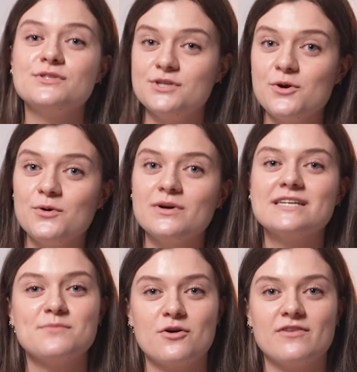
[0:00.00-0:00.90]
2
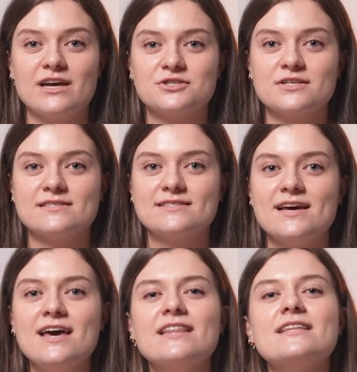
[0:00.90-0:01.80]
is motivations.
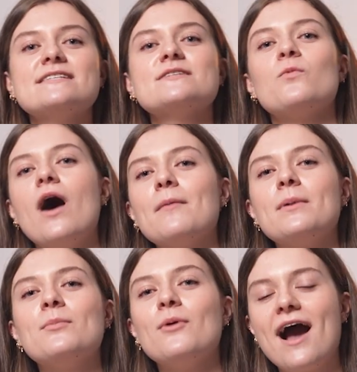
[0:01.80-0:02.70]
This is why
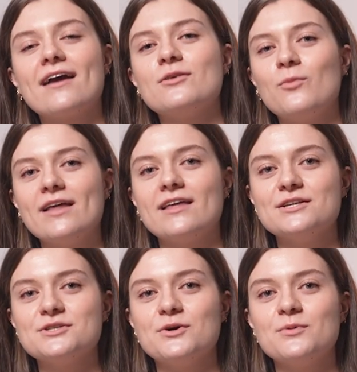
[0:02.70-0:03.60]
people act the way they
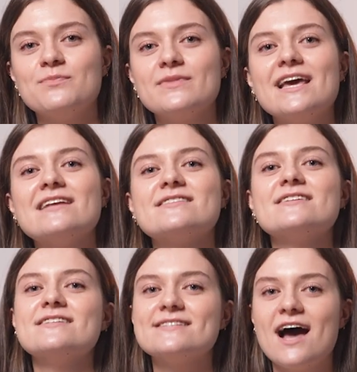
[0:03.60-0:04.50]
do. It's the
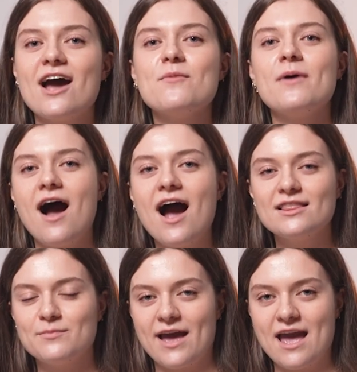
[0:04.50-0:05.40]
desire
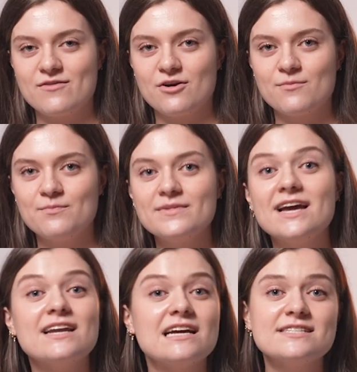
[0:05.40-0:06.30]
behind the behavior.
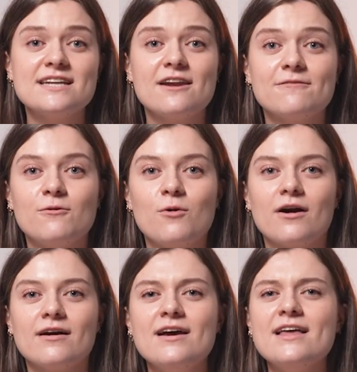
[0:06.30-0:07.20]
In
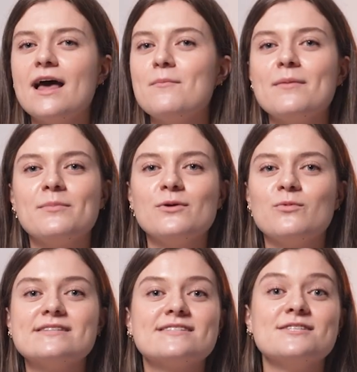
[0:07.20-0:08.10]
1984, that might be
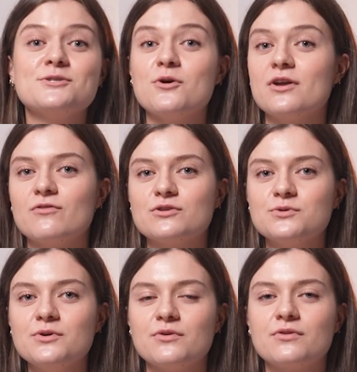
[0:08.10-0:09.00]
Winston's yearning for
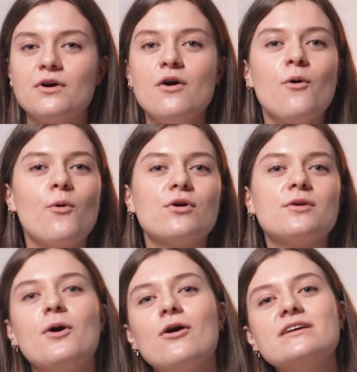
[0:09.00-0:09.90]
truth, or
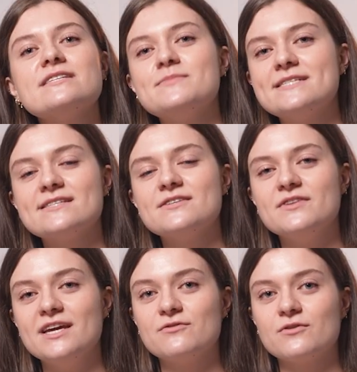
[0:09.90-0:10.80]
the party's obsessive
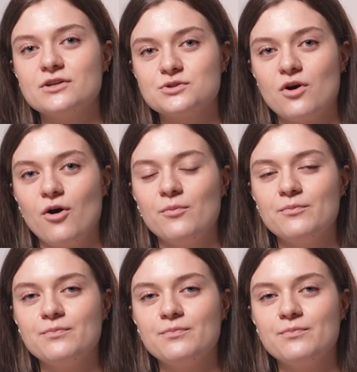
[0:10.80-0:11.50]
need for control.